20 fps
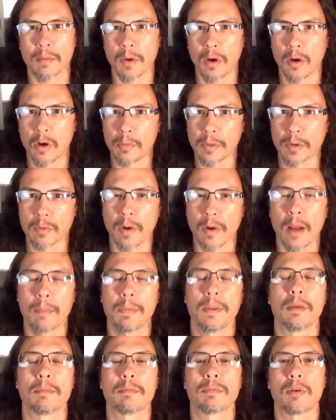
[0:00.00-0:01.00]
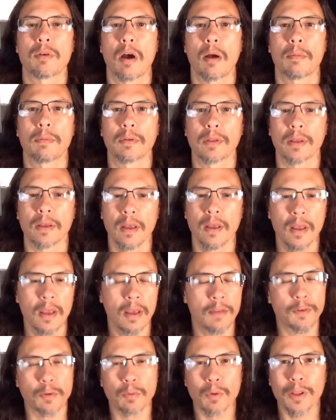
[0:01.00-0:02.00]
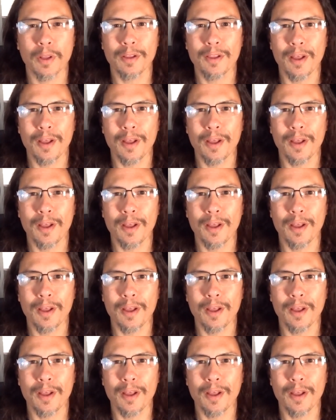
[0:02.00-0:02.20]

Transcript: home and ripen them properly. If you're really